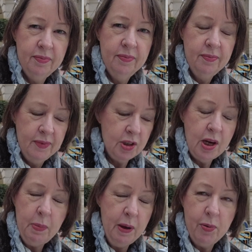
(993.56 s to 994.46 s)
Because it
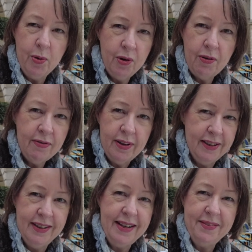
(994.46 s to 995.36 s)
would be pornographic
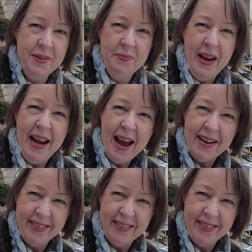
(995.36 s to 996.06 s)
and they wouldn't be allowed.